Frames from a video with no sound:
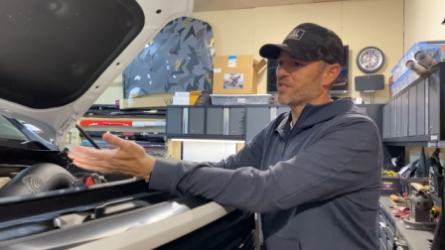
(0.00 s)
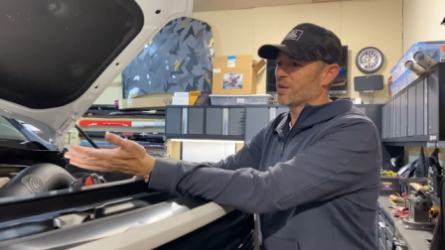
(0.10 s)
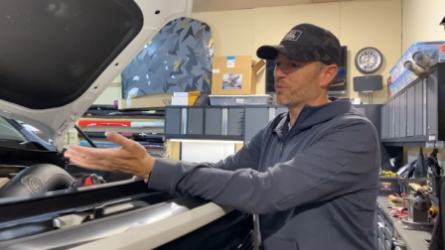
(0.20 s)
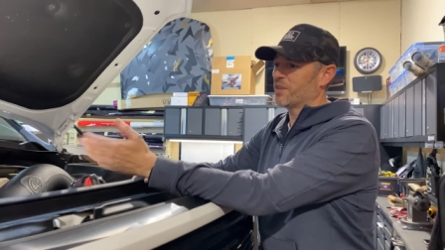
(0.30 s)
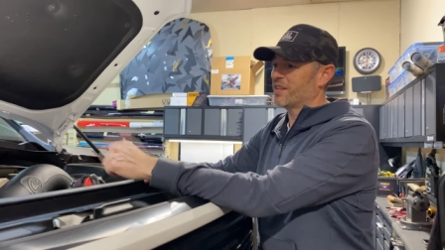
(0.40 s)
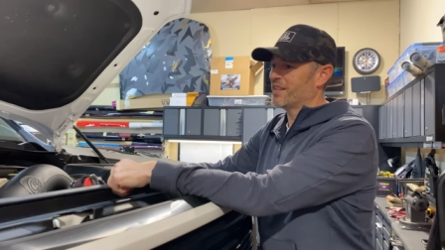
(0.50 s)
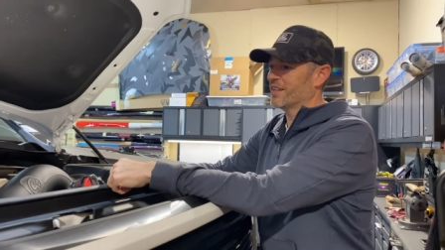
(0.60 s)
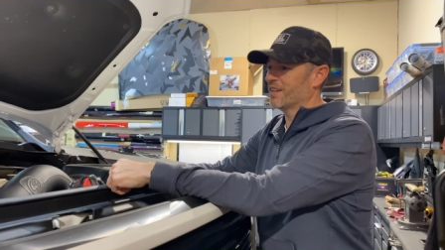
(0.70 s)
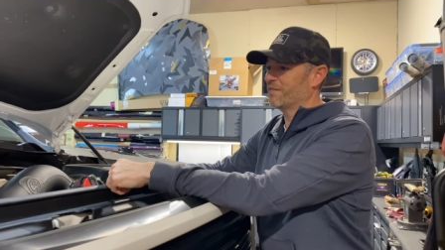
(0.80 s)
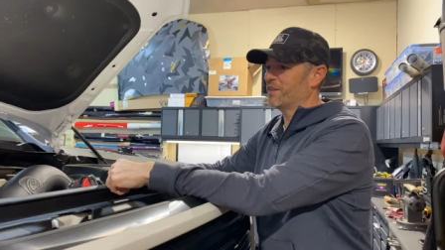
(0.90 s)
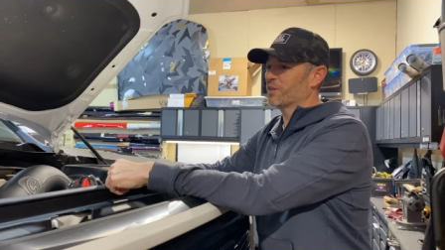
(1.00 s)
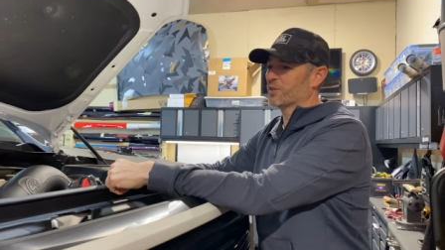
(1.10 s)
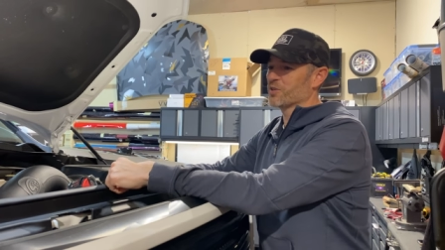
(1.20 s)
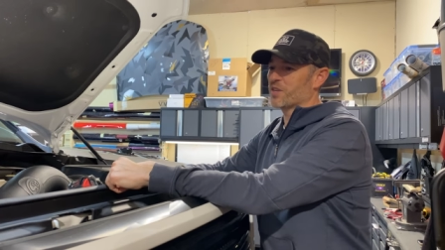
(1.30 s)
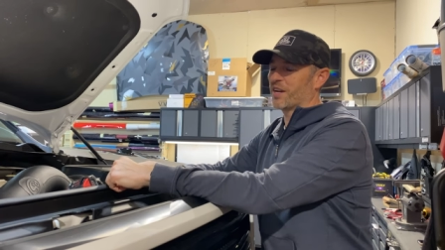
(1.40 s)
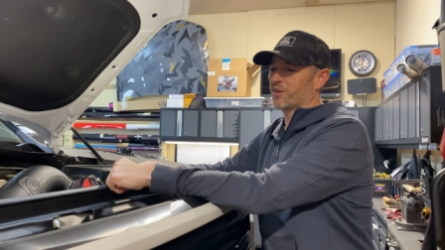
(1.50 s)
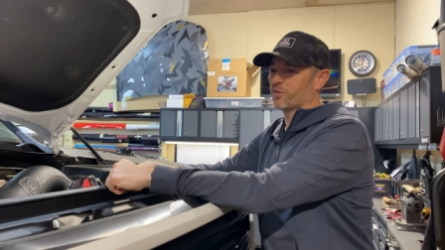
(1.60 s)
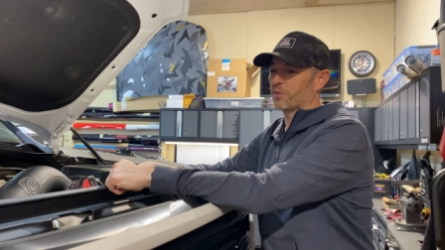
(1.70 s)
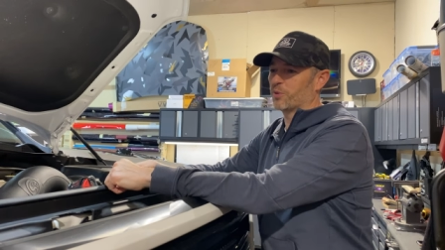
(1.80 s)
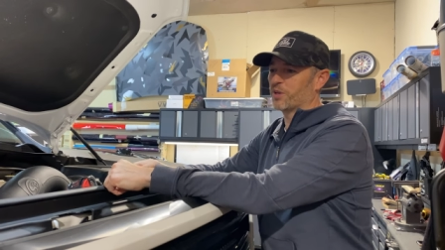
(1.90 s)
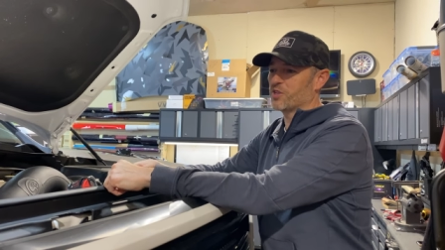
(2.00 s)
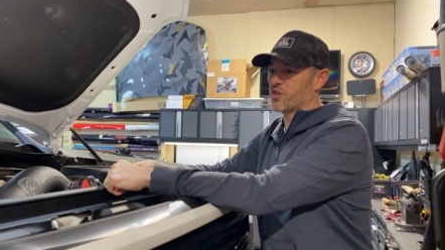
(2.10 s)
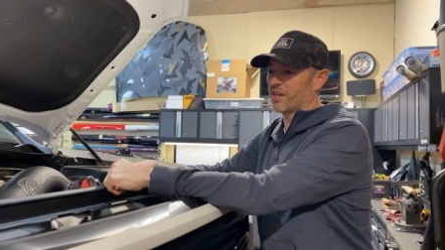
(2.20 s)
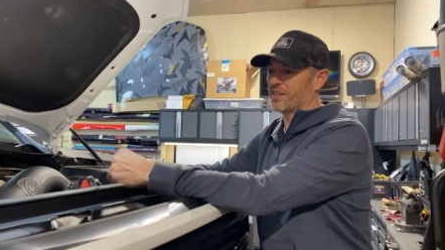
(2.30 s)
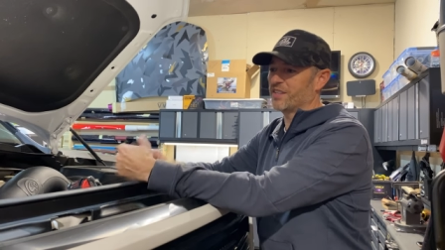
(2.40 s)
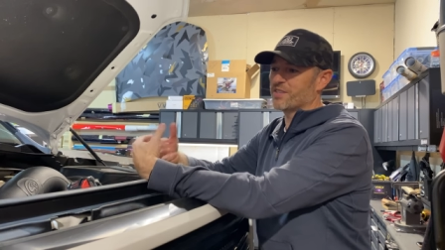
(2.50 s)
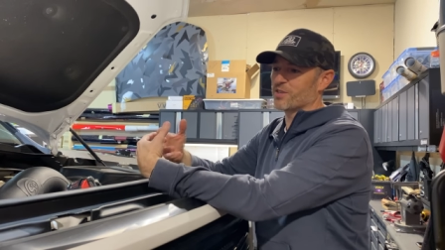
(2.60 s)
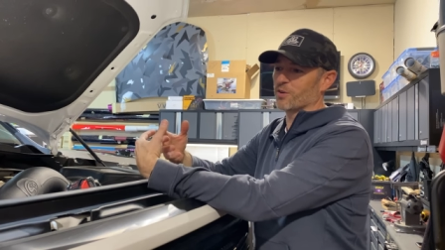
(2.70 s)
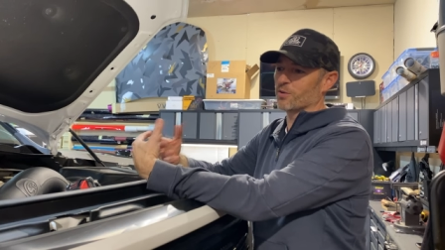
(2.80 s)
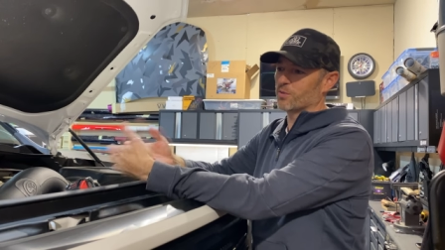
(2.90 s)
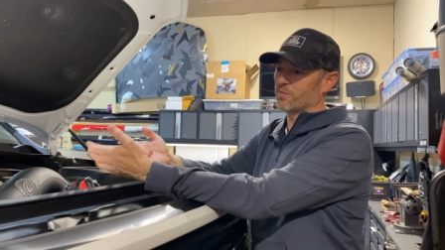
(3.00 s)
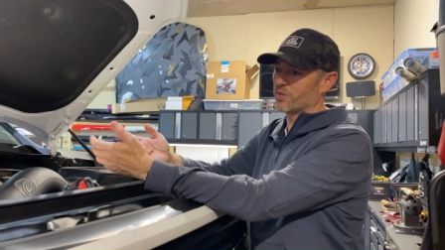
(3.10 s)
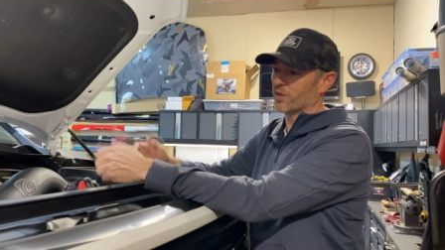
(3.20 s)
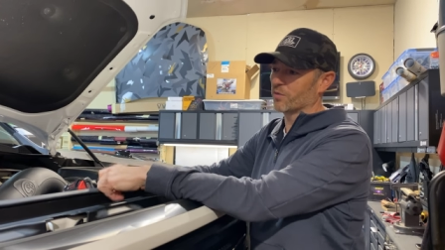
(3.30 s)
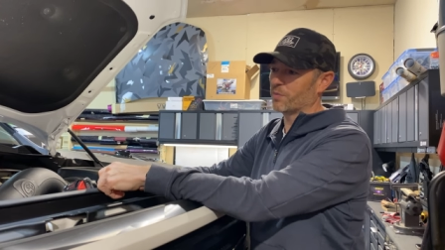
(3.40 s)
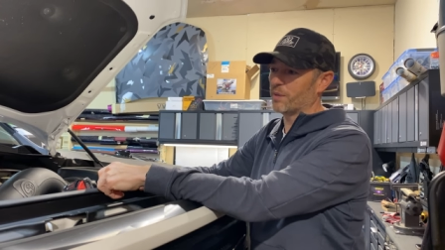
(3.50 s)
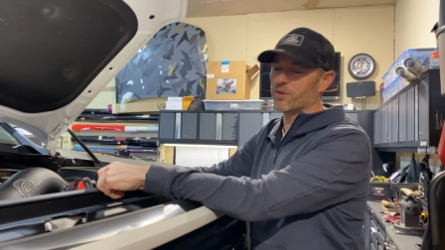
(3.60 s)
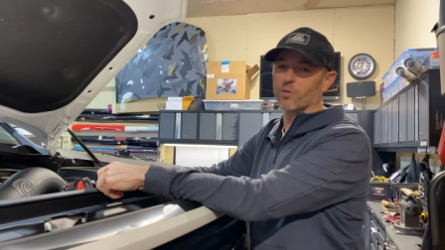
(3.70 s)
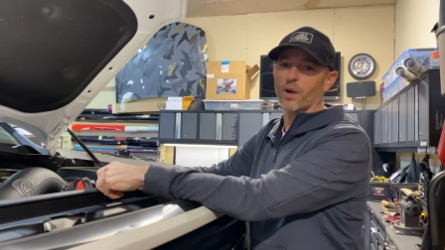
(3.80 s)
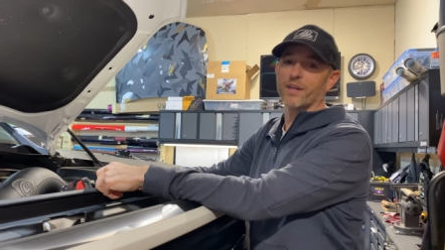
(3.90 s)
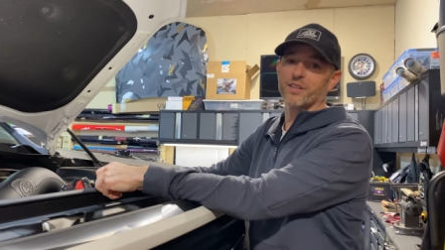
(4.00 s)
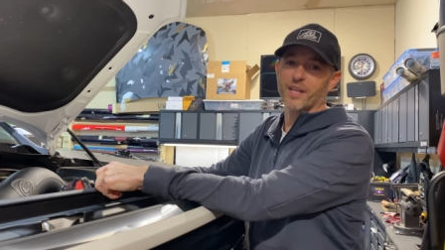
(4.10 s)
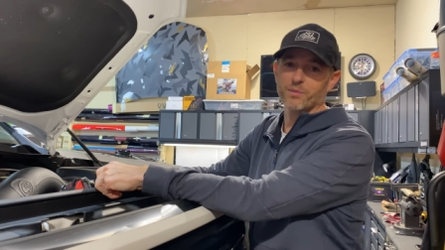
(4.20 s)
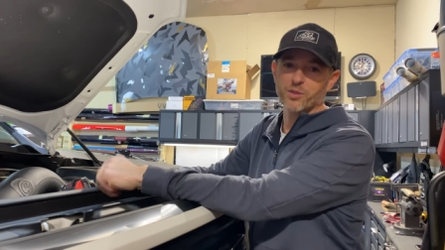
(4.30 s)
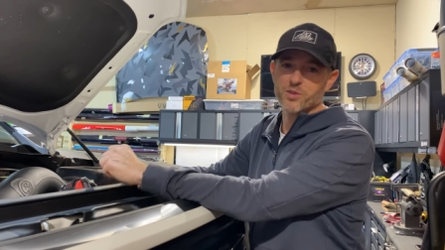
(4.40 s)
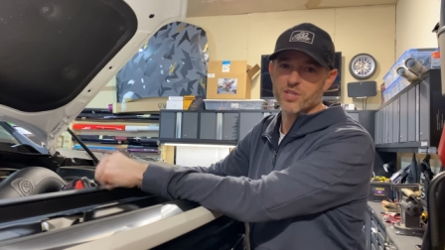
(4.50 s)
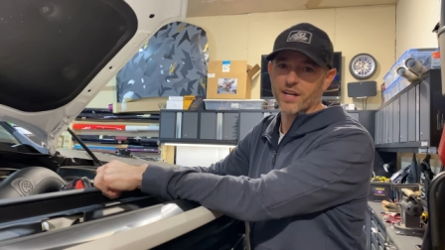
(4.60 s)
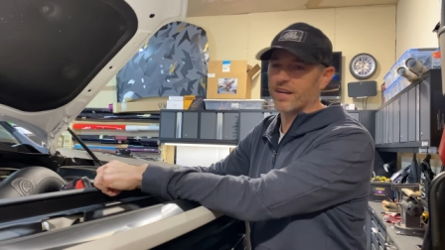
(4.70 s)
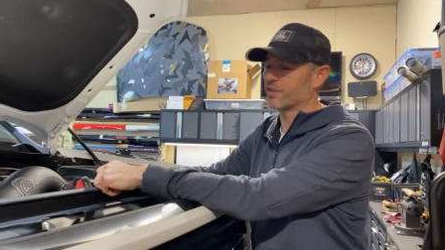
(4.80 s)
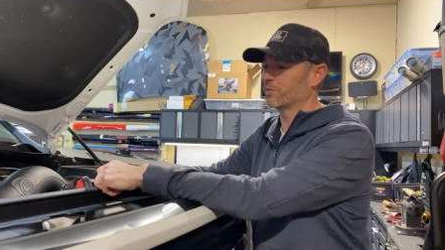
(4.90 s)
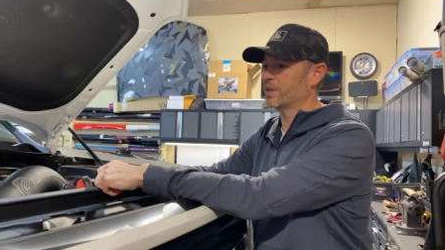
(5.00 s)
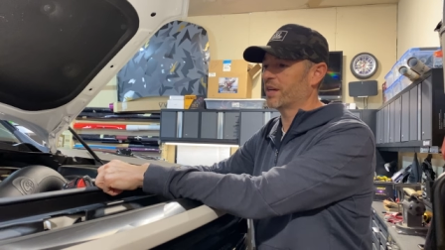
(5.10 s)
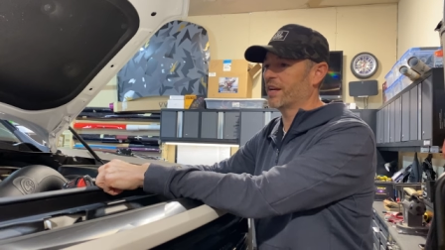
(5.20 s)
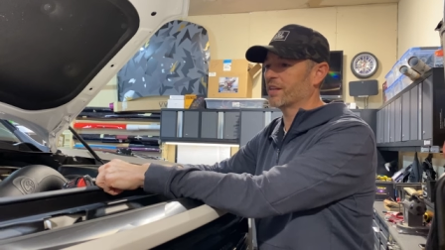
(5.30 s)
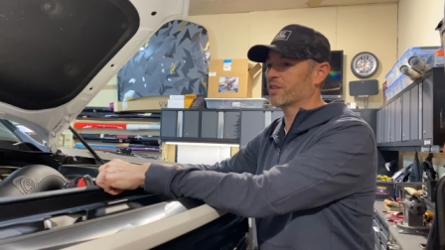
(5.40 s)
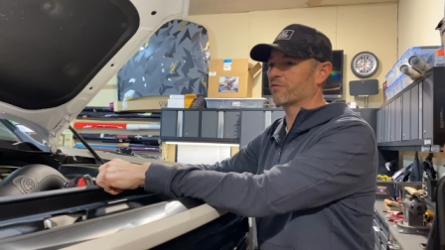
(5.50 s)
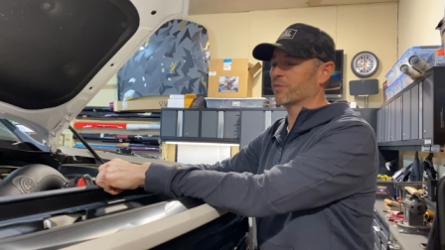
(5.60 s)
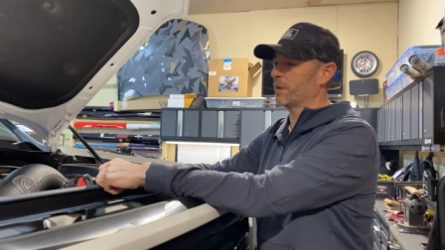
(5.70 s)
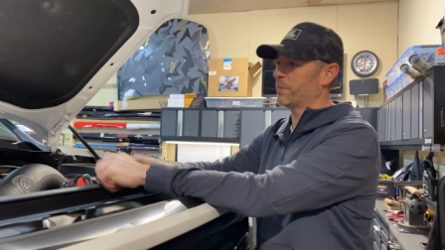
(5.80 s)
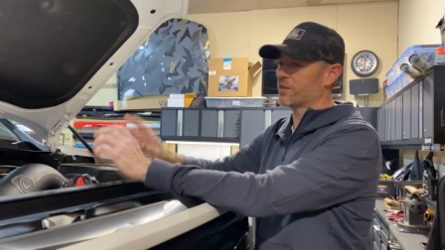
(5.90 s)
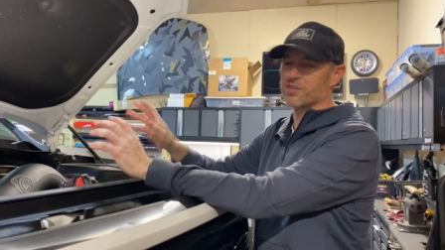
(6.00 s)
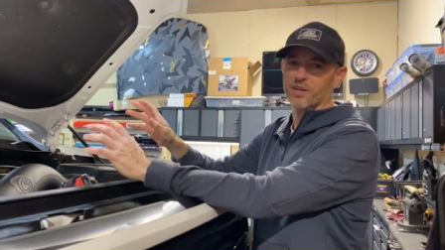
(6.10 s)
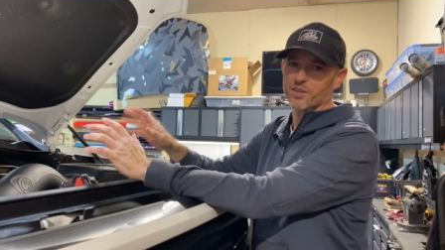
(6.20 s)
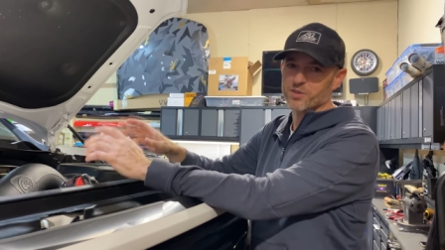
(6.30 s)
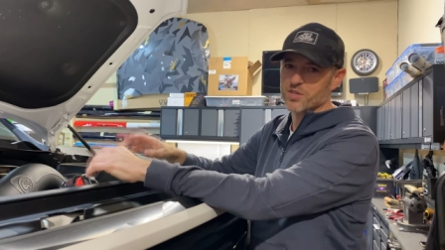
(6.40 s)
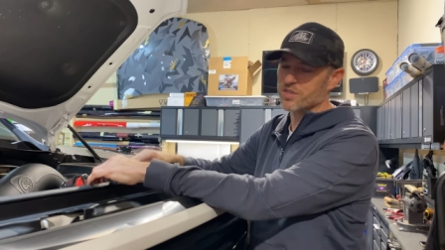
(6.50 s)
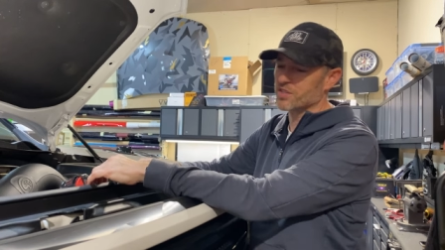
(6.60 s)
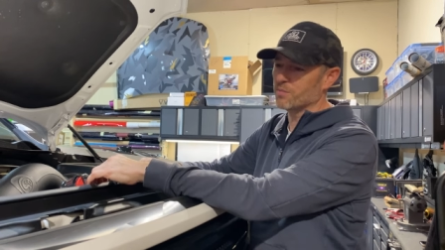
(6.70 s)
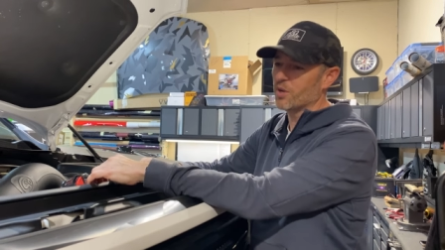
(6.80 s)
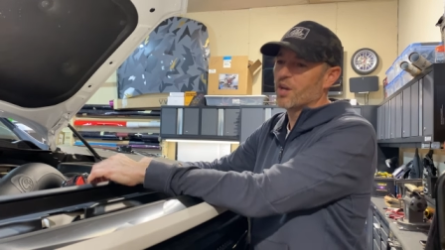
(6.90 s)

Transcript: some of the uh, vehicles that I owned were pretty janky. So, you know, maybe a wire came loose and I had to reconnect it for my big stereo system.